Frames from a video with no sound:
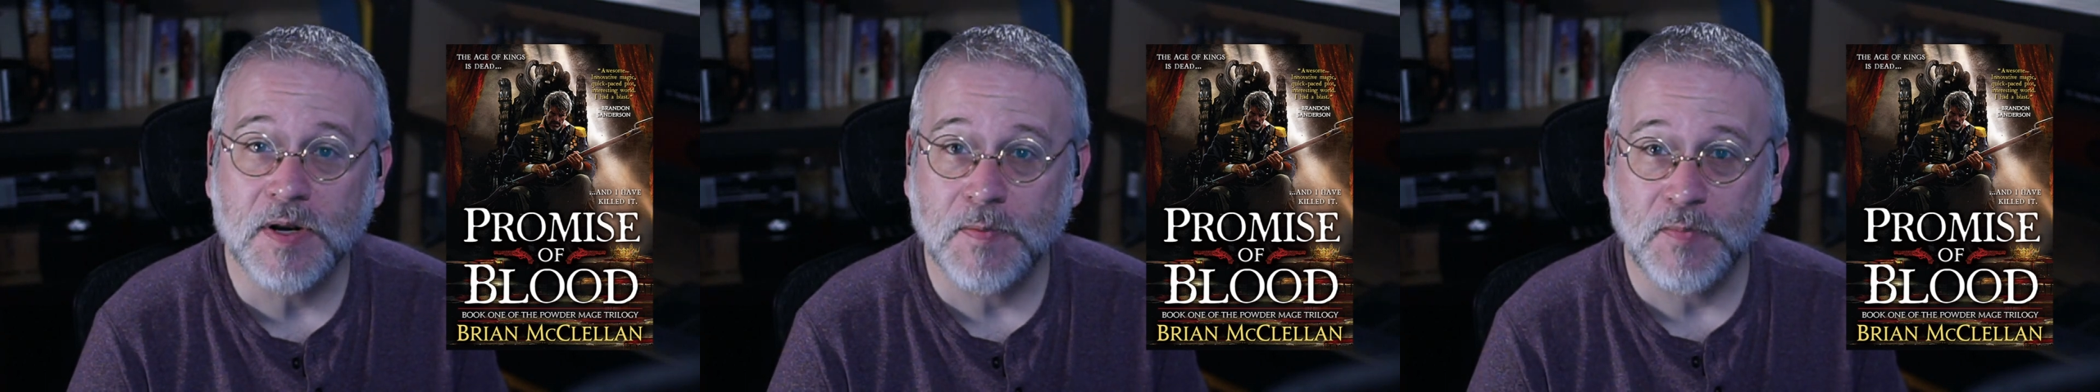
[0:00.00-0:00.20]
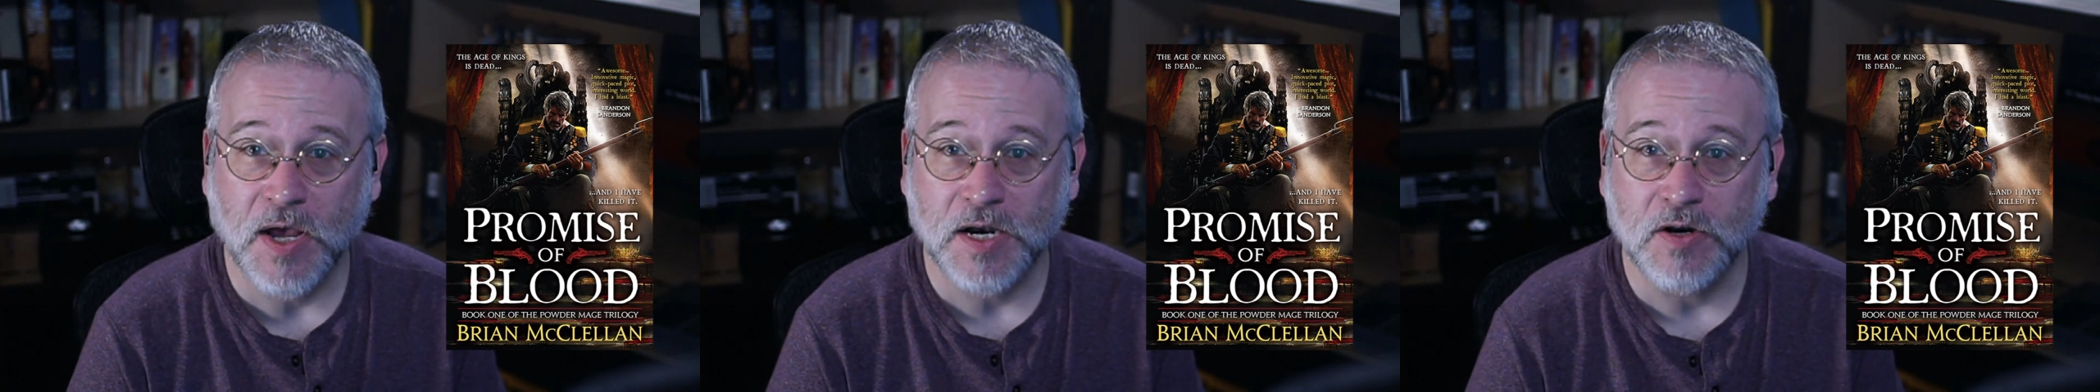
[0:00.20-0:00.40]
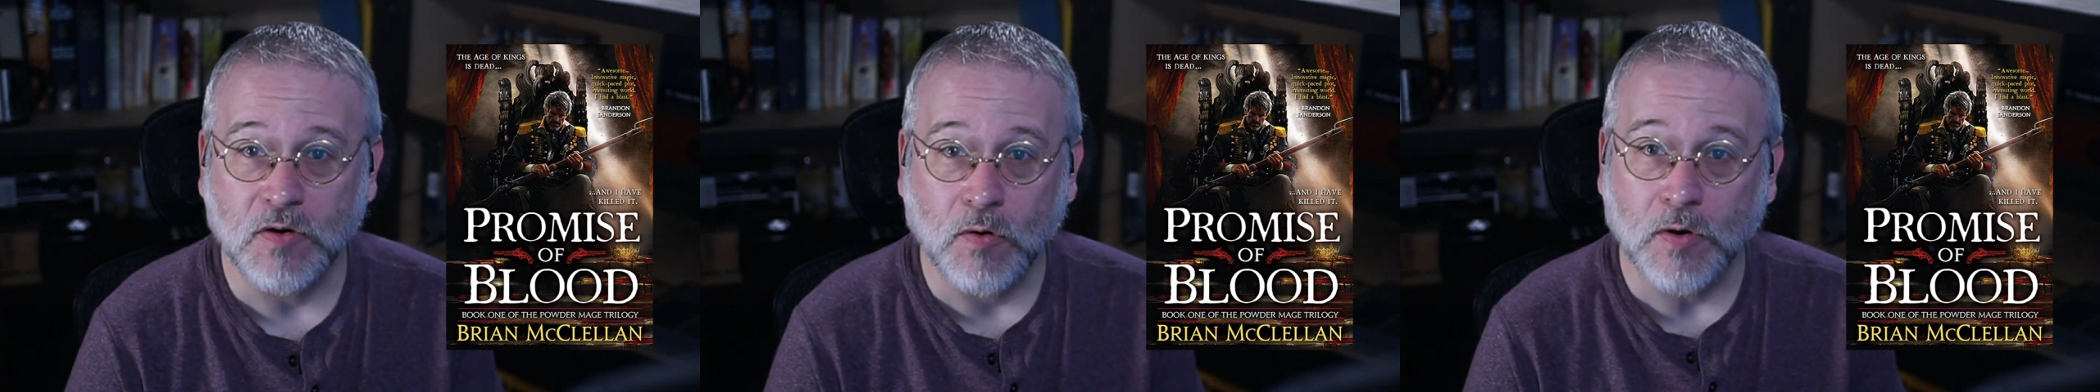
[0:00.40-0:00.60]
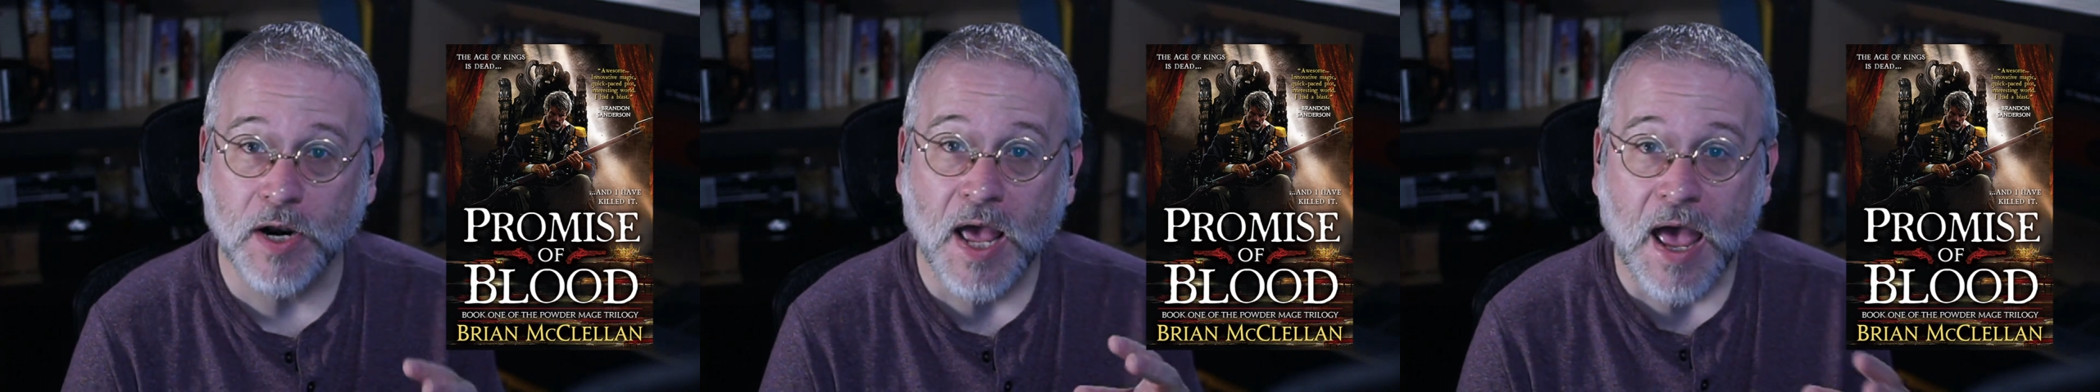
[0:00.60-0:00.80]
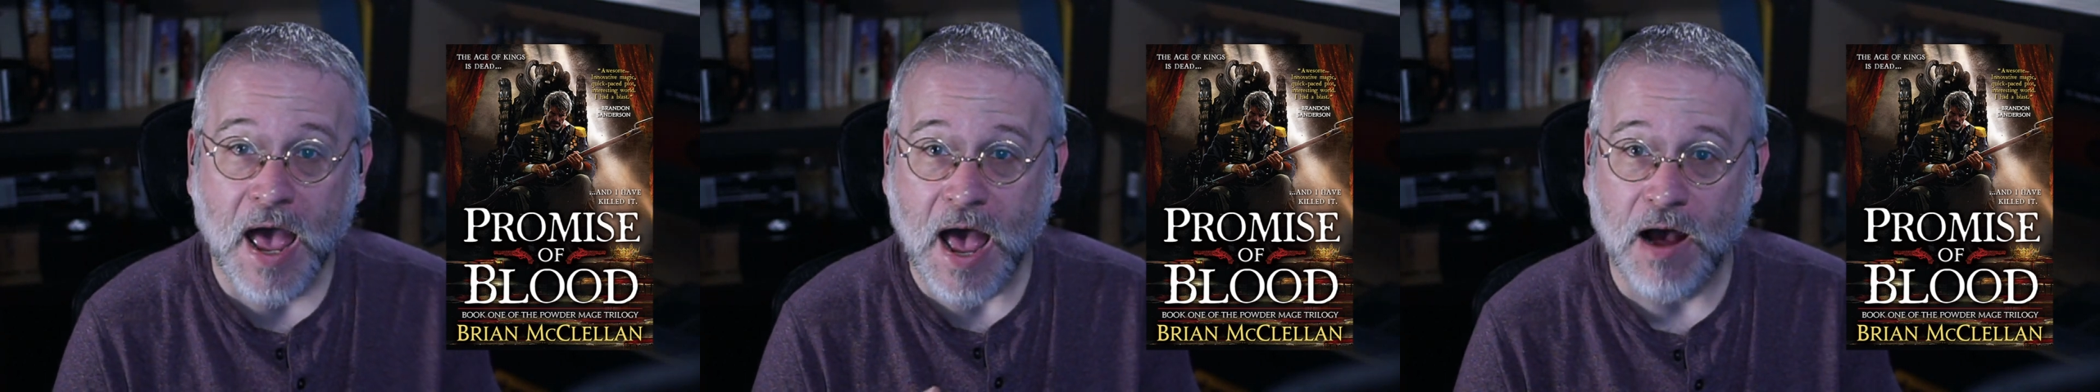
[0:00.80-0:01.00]
depending on
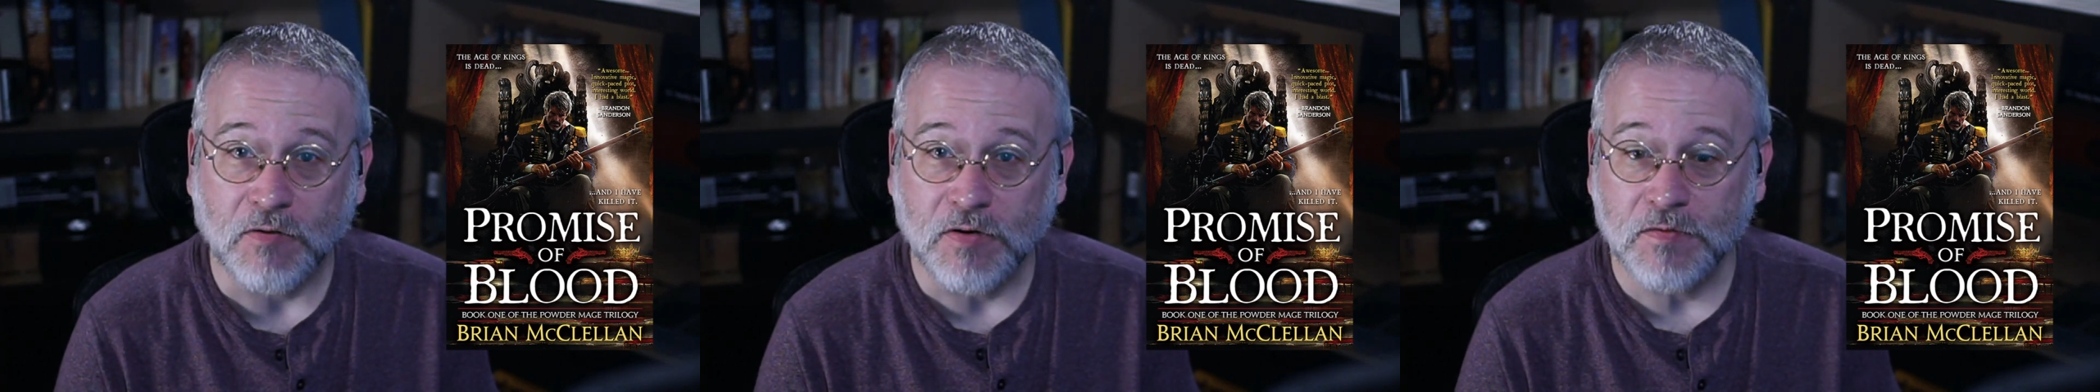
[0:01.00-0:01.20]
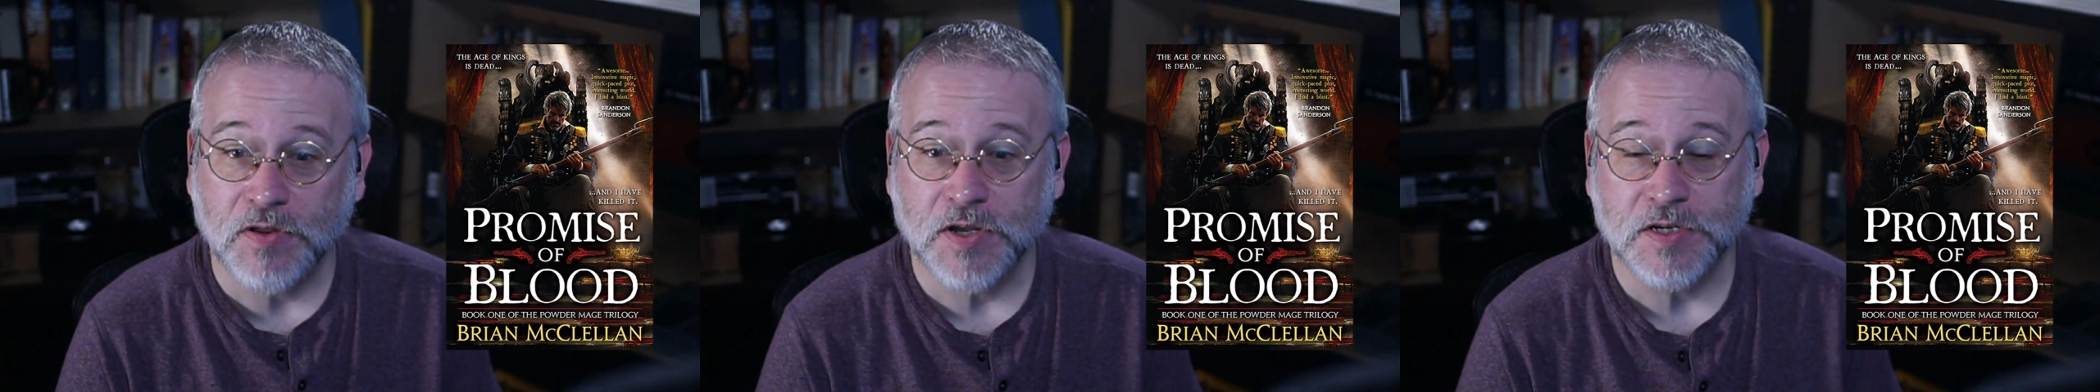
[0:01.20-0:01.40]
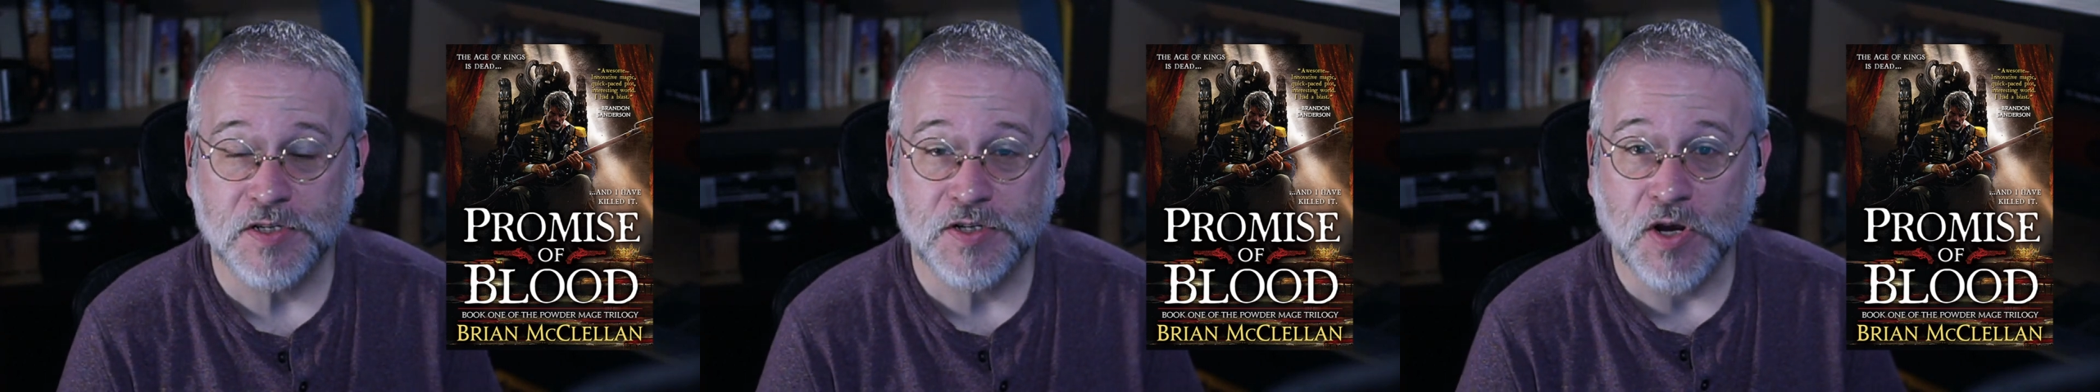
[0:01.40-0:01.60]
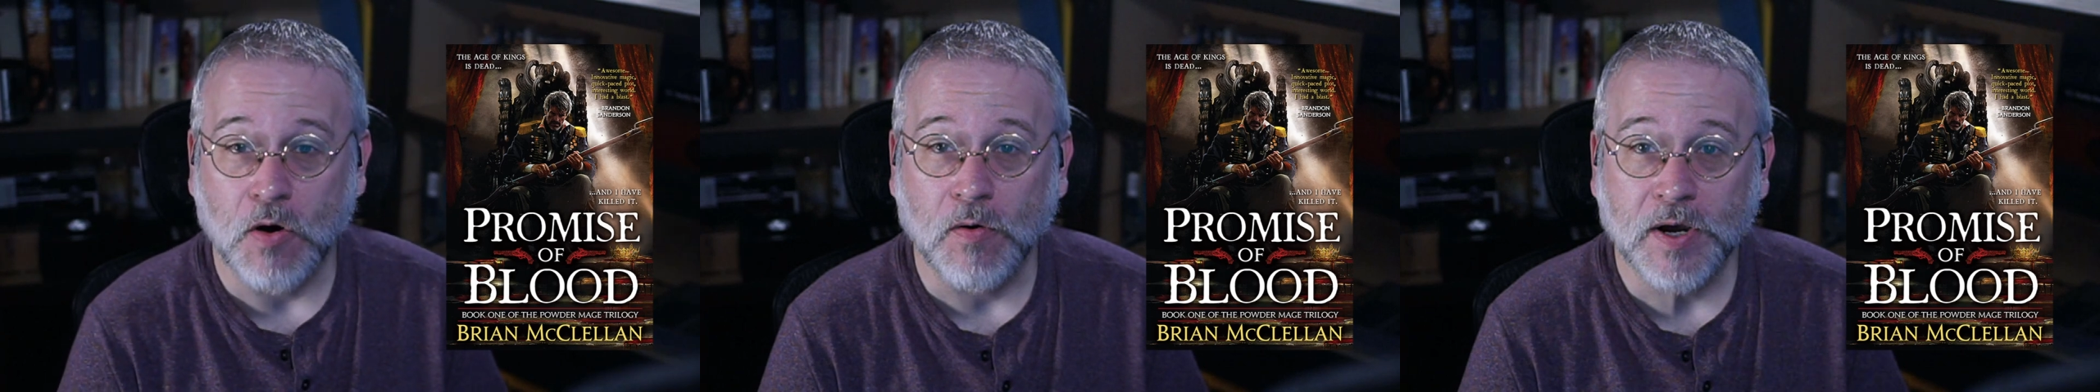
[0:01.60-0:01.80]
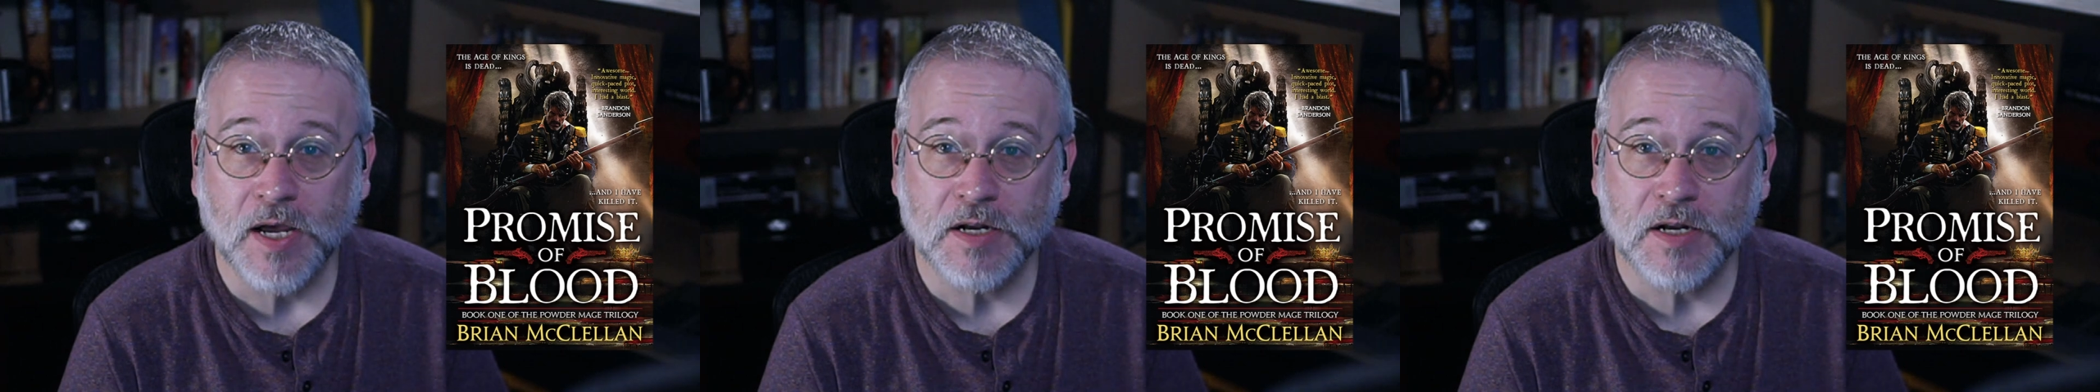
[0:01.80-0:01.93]
how everything's going.